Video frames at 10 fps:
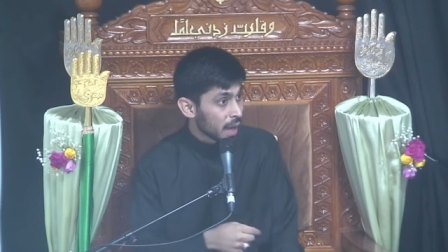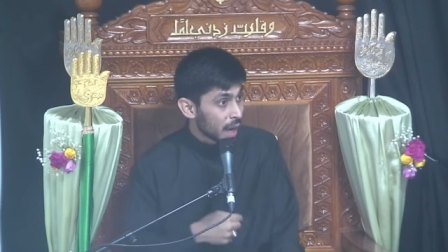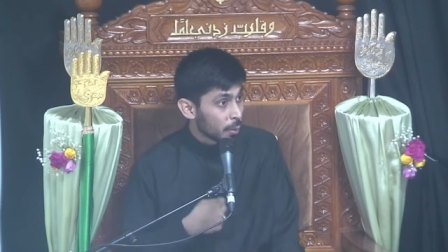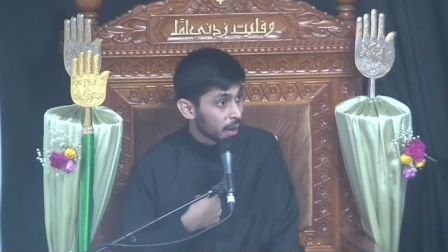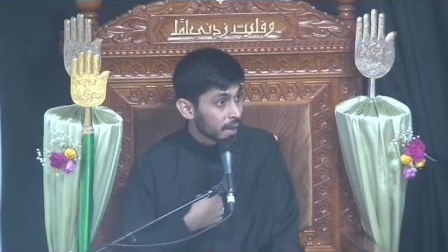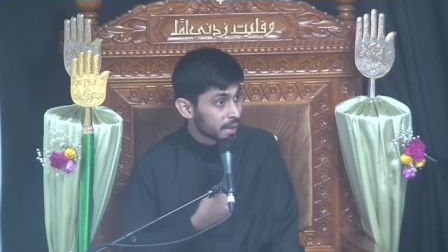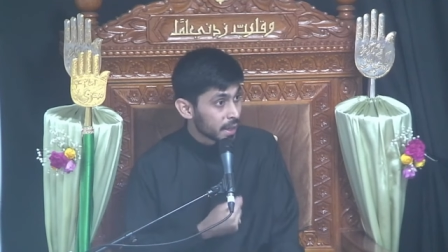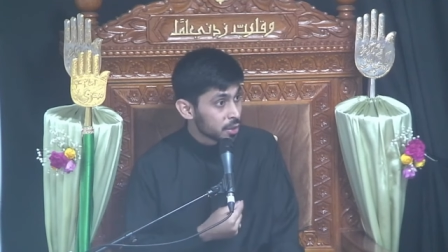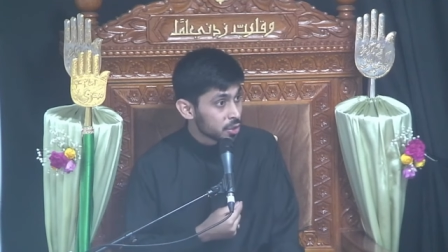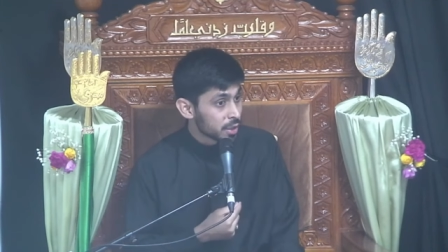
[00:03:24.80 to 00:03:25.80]
our
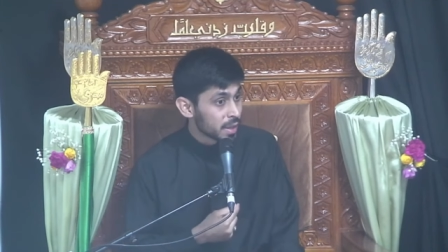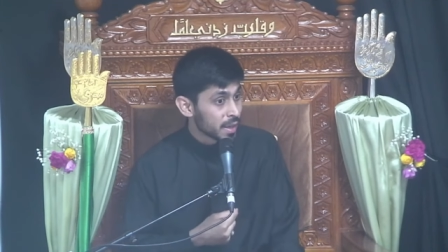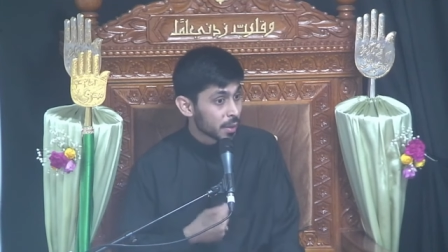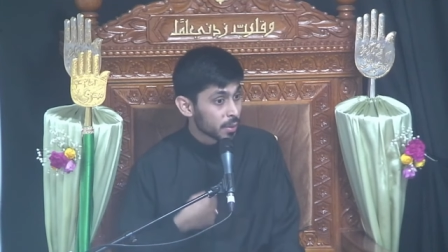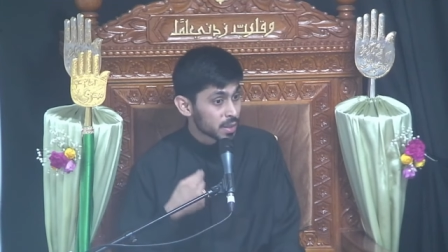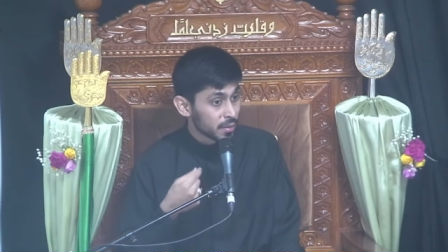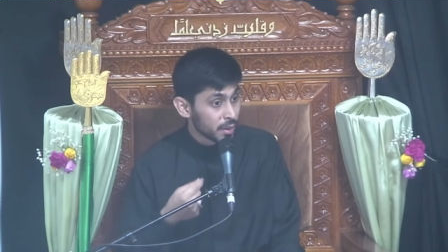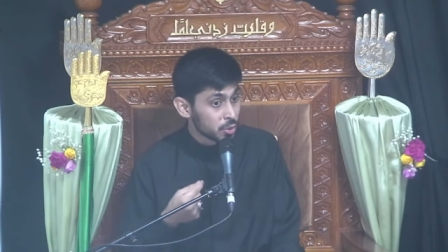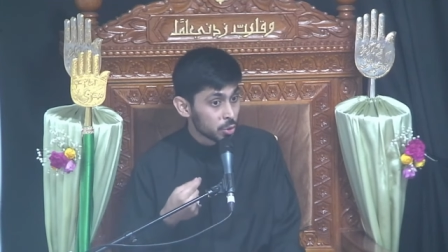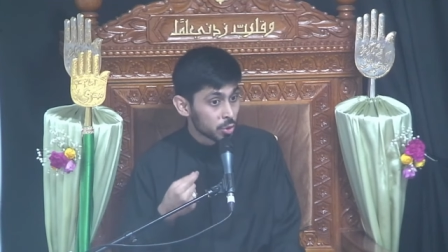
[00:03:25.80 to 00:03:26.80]
attention and our
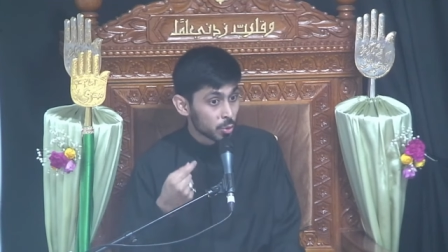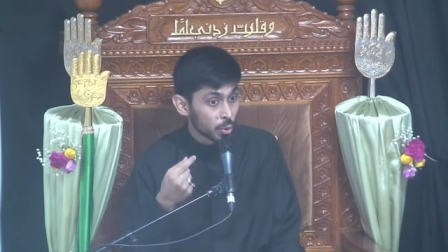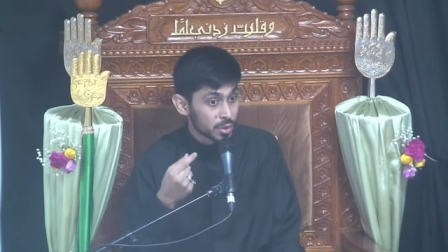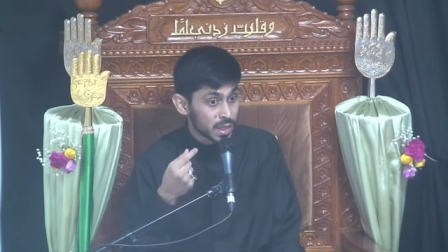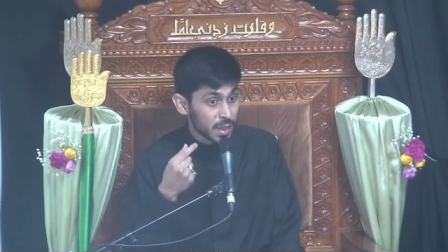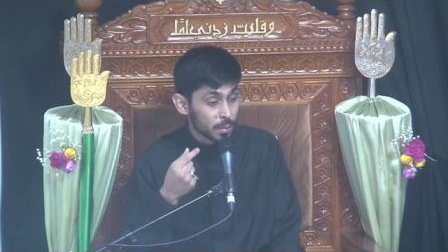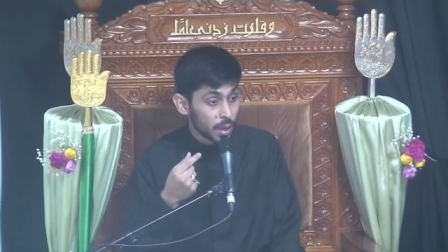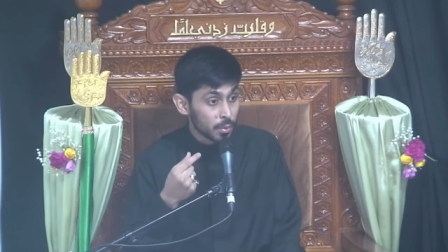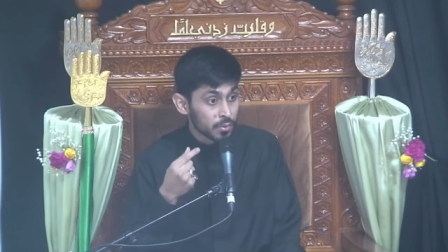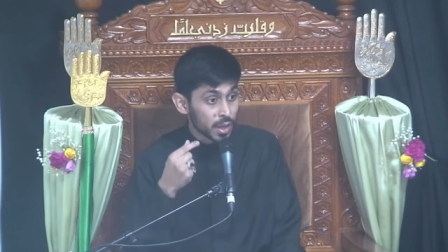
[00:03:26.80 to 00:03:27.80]
tawajjuh towards the
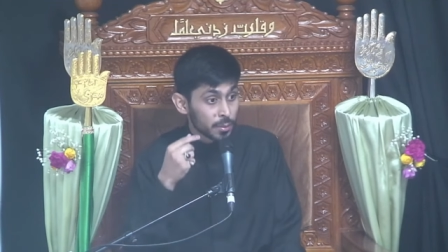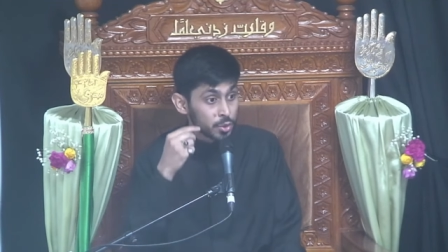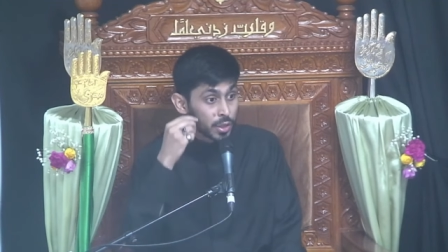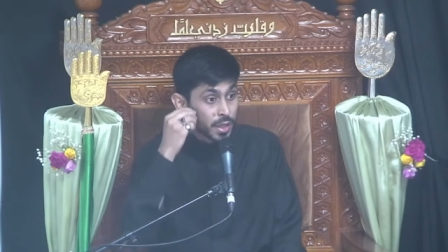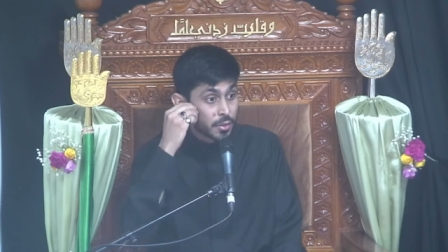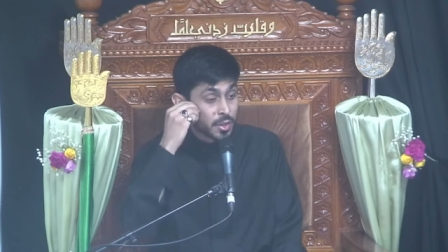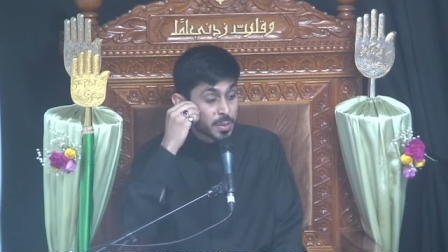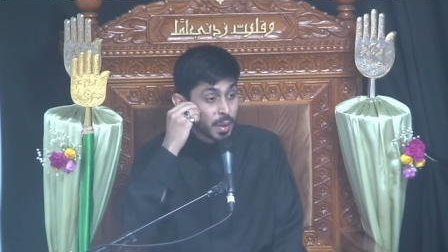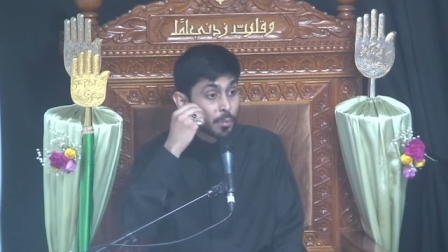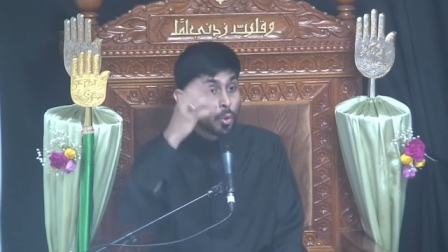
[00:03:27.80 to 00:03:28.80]
Imam of time should increase
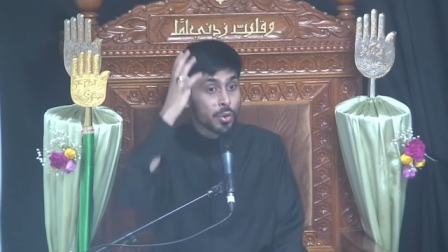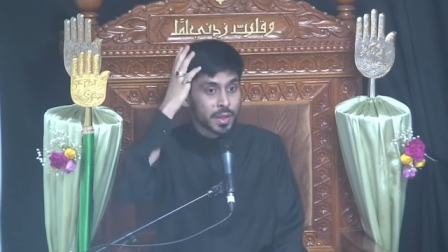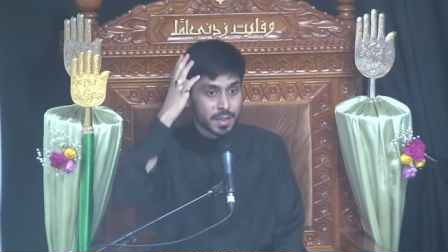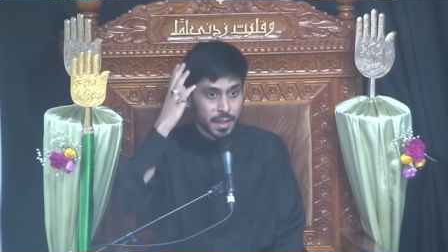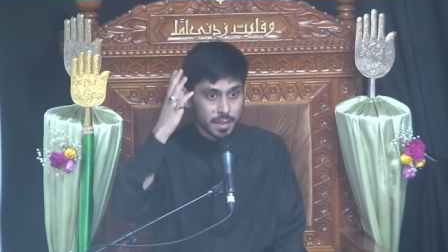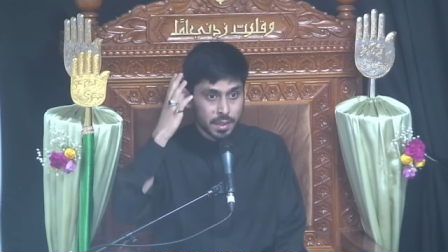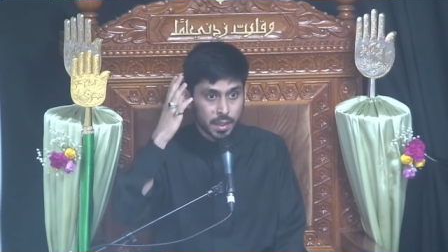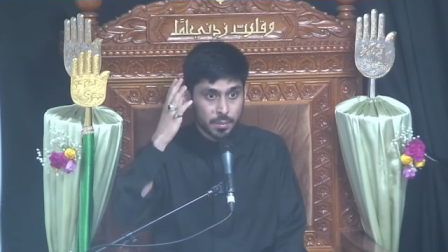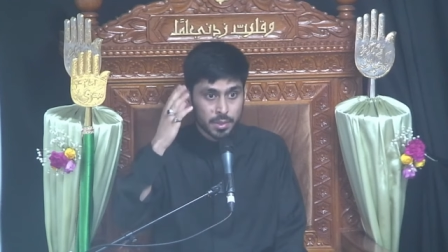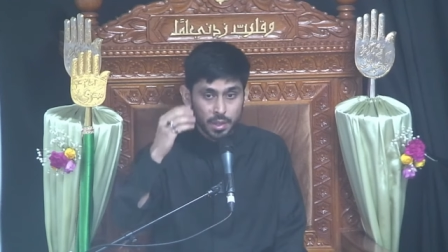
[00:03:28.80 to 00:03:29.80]
by more than 10
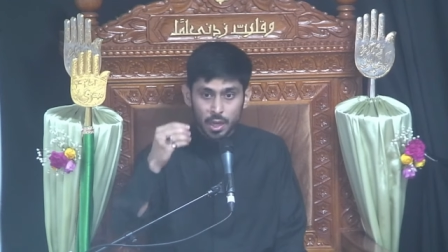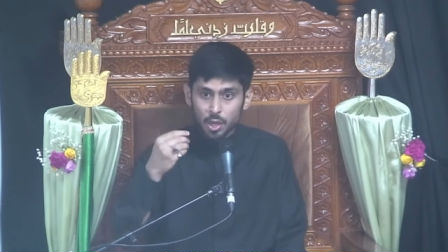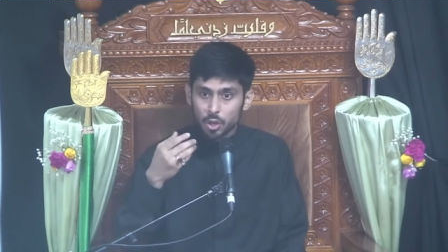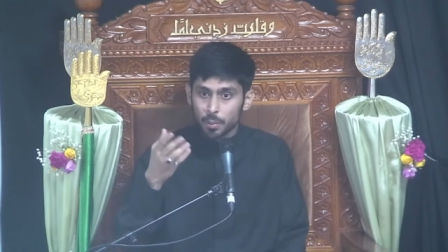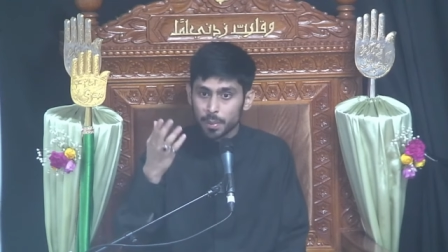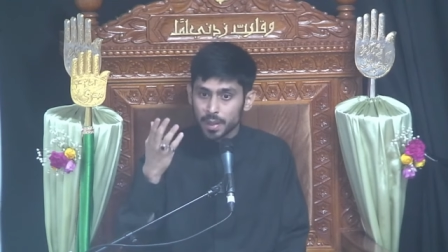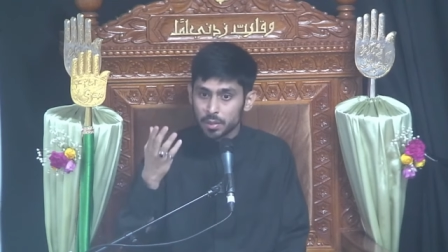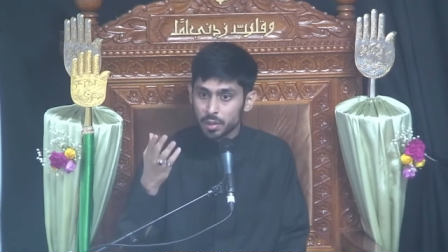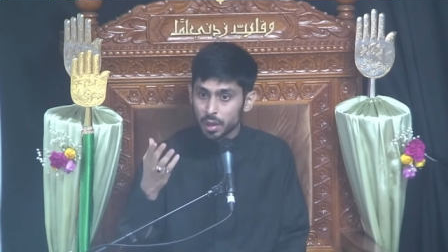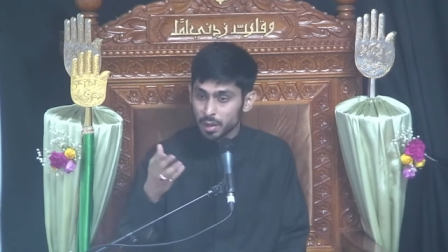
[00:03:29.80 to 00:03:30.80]
times compared
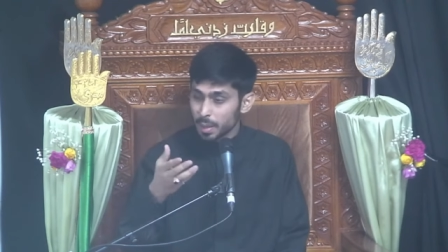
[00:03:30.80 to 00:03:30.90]
to, the,